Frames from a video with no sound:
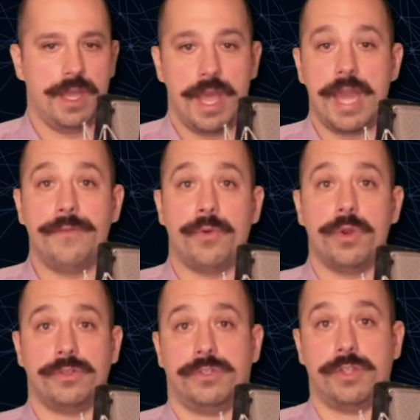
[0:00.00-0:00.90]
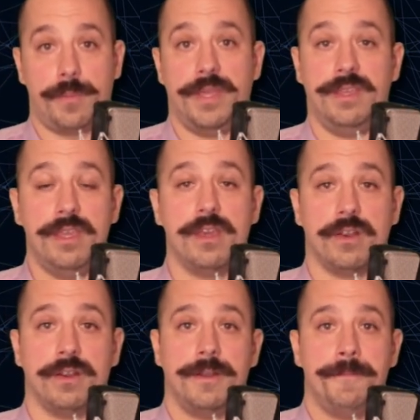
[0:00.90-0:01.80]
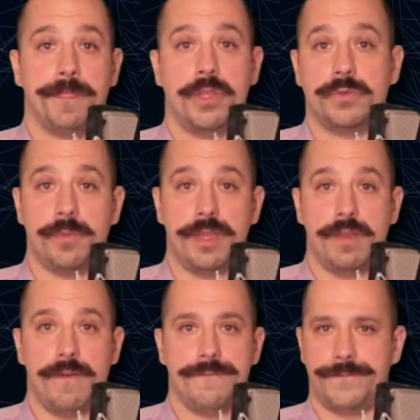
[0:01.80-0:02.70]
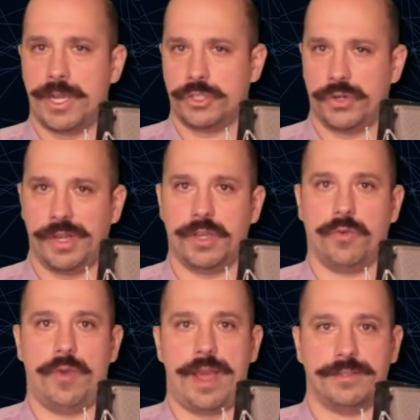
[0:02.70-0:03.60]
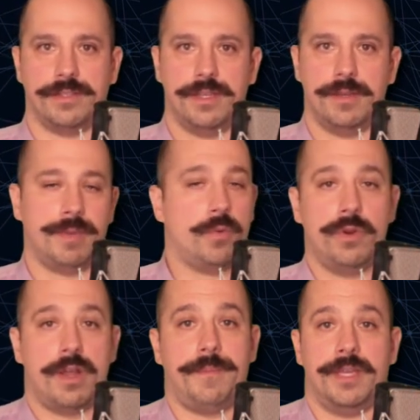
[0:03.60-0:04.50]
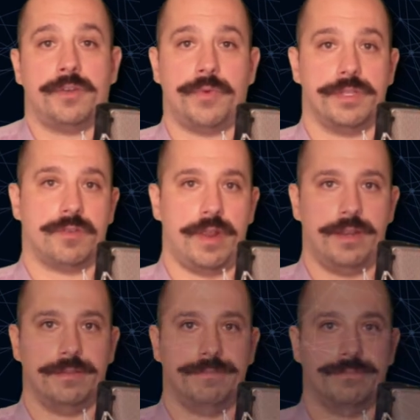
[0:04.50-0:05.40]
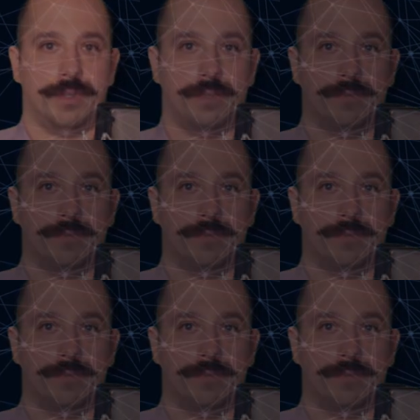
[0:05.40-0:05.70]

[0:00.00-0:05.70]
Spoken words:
And if I were to stop in here, this would be functionally correct, but it would not be enterprise grade, right?